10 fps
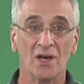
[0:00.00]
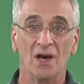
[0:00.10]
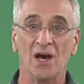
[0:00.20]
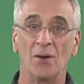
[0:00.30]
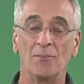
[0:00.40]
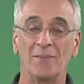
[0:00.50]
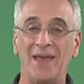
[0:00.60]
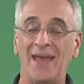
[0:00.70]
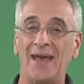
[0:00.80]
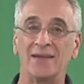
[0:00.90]

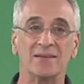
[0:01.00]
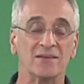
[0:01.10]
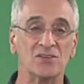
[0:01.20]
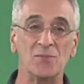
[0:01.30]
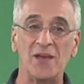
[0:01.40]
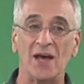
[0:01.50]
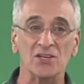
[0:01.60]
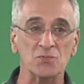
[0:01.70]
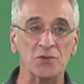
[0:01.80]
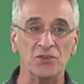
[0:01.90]
And to be
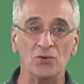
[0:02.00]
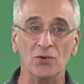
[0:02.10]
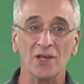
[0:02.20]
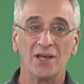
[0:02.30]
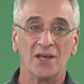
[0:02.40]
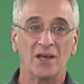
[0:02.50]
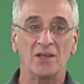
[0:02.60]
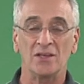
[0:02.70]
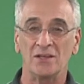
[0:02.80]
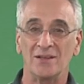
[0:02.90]
honest with you,
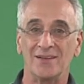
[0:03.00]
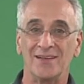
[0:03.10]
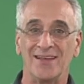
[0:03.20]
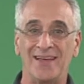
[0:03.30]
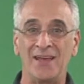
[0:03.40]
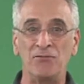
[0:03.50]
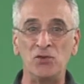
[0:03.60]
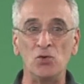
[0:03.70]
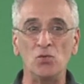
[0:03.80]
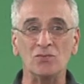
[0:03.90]
if
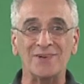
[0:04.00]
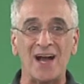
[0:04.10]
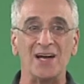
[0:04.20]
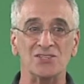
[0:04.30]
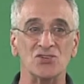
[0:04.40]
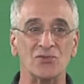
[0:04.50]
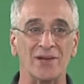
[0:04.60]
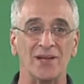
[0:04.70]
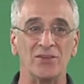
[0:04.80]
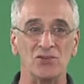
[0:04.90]
you
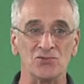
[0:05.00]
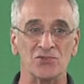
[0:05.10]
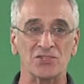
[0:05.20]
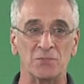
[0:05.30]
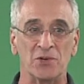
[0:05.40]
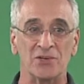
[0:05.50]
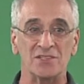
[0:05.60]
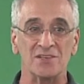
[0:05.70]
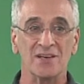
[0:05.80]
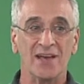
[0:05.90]
concentrate on the user
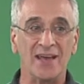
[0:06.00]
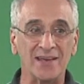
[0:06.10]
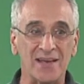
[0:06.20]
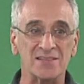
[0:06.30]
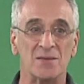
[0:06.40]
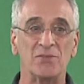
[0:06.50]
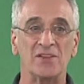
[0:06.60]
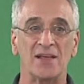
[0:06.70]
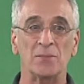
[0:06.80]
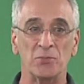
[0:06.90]
experience and get something
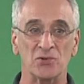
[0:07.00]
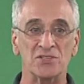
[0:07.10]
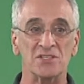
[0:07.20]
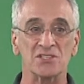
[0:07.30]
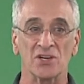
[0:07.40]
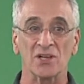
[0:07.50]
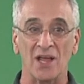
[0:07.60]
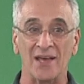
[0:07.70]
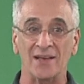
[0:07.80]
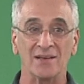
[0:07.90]
that the person is going to
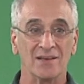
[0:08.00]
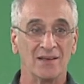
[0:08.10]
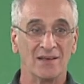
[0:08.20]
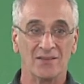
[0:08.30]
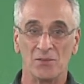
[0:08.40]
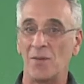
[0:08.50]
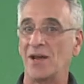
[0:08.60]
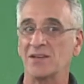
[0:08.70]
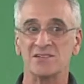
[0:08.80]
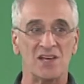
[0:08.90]
like, the
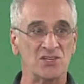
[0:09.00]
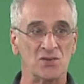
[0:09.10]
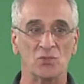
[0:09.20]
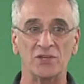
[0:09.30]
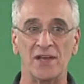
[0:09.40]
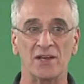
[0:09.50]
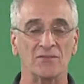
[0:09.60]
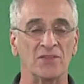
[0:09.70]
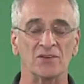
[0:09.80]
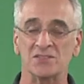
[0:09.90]
monetization will take care
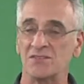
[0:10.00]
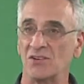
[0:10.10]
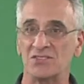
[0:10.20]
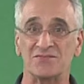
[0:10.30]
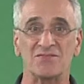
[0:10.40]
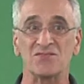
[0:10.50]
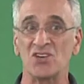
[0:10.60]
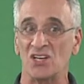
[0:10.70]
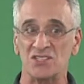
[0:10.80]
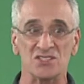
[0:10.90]
of it. There's
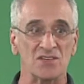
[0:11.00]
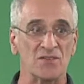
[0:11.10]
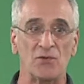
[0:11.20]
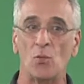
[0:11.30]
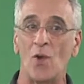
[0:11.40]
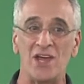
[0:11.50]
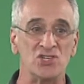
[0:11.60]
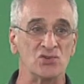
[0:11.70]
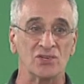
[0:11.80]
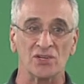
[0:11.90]
dozens of different
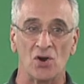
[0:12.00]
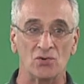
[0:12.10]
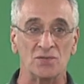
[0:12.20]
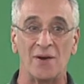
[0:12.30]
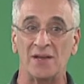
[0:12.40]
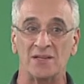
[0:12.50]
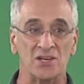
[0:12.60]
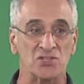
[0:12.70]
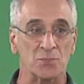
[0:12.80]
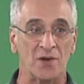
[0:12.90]
ways you can go to
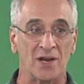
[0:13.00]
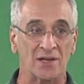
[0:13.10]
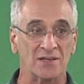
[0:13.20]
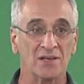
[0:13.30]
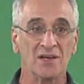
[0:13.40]
monetize your product.